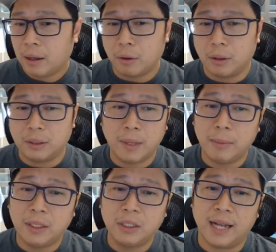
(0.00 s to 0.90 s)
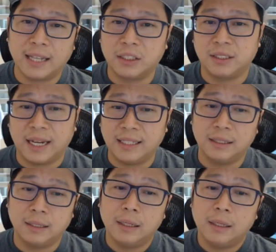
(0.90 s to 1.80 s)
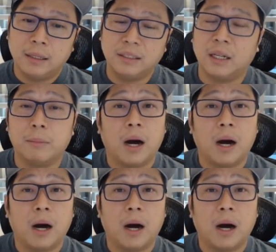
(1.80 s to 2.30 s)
Or maybe you should exercise some